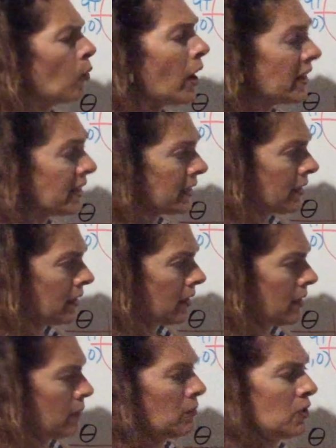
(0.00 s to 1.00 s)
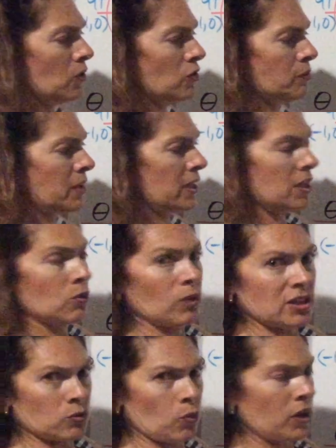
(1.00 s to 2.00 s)
1, because b
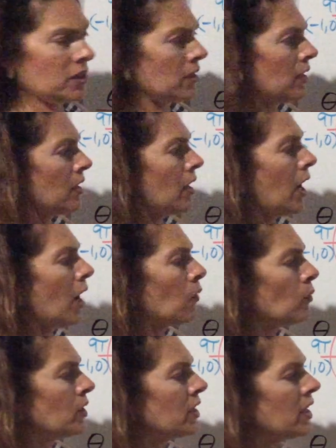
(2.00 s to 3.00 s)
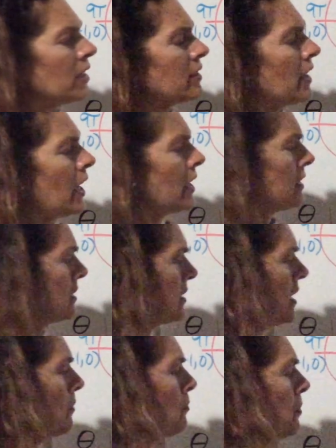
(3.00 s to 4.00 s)
equals 1. And we get that
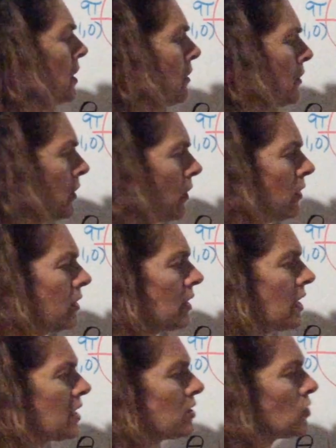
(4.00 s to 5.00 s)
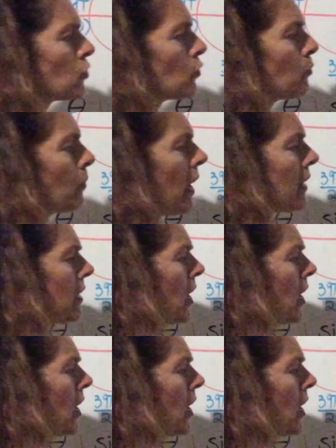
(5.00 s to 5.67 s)
the period is 2 pi.